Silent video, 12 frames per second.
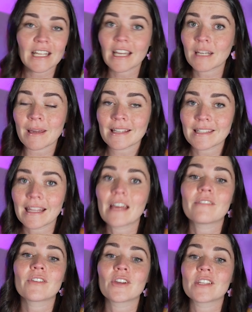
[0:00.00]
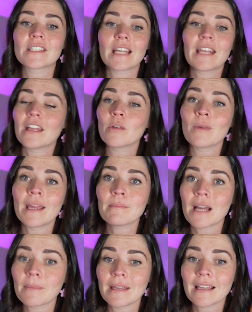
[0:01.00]
They're going to be able to see that first. Another way
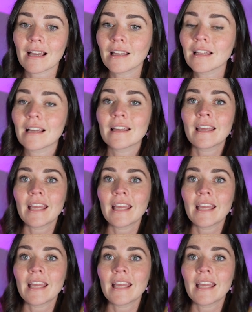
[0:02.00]
might be color.